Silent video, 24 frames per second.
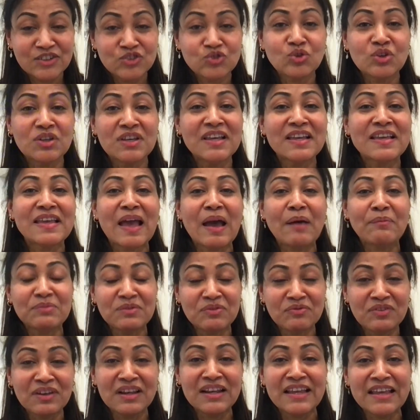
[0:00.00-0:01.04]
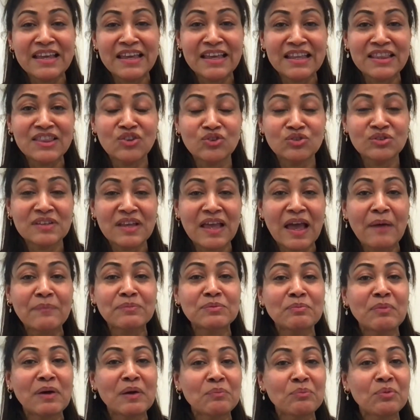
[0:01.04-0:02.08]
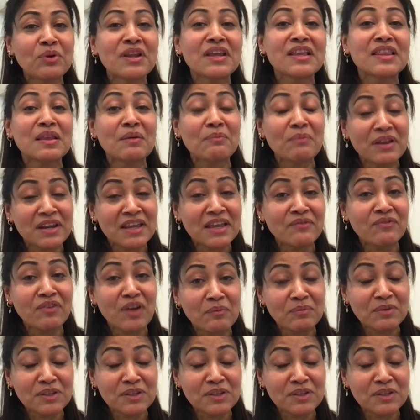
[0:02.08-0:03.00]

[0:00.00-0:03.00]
So he kept filling in those gaps by putting the money from